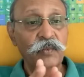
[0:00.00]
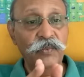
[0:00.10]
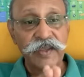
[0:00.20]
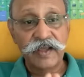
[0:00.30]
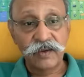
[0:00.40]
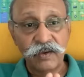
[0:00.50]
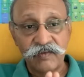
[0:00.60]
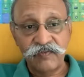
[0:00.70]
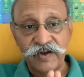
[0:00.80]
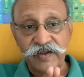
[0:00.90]
We are
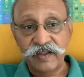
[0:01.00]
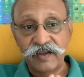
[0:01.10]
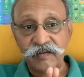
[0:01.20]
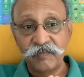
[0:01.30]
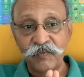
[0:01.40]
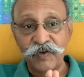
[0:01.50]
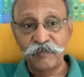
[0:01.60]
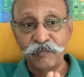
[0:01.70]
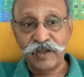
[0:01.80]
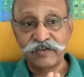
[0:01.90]
not fighting
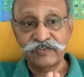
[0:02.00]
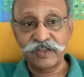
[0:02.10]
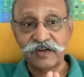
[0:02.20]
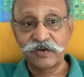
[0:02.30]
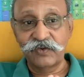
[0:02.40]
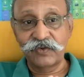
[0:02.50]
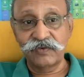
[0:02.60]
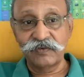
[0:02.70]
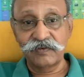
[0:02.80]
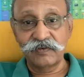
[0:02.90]
Pakistan alone.